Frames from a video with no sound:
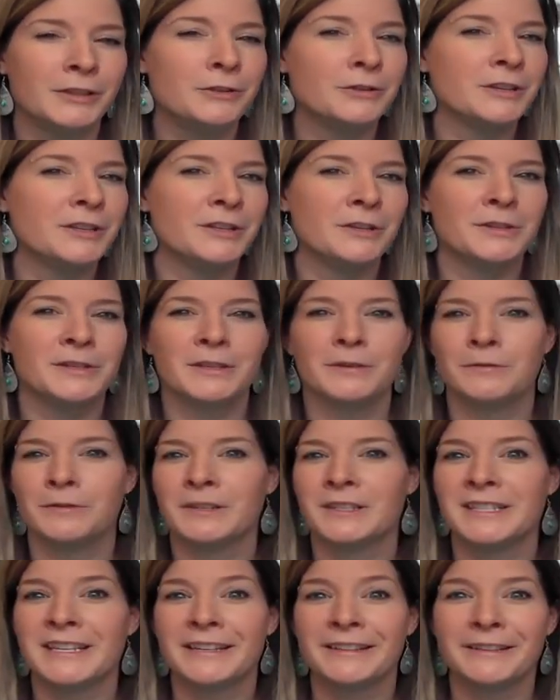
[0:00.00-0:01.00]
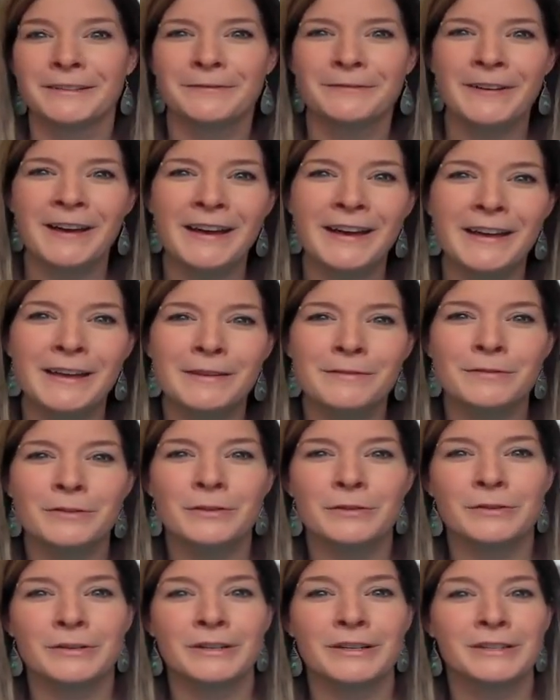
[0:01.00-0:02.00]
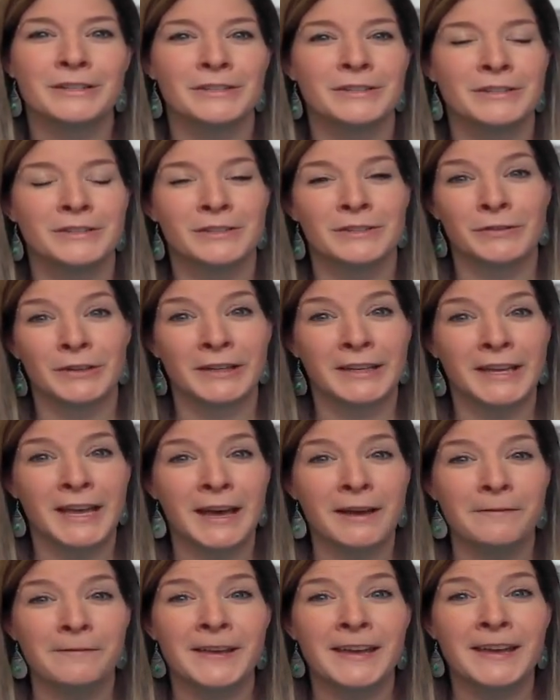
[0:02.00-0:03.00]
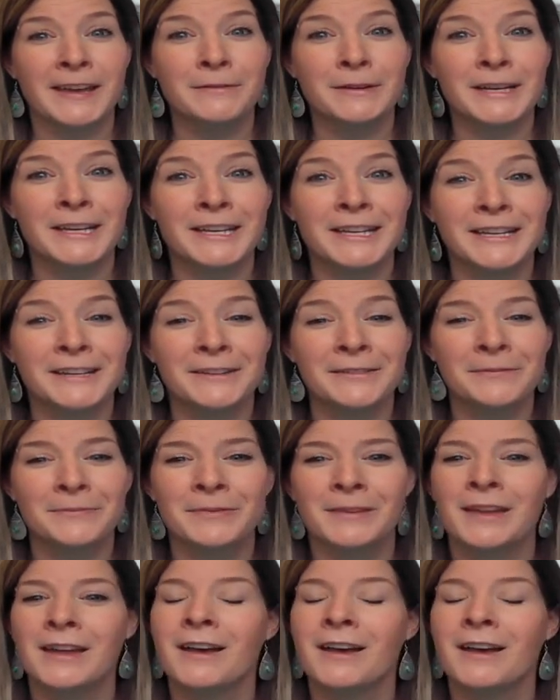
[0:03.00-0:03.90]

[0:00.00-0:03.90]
You can use it for Daily 5 or for cafe reading.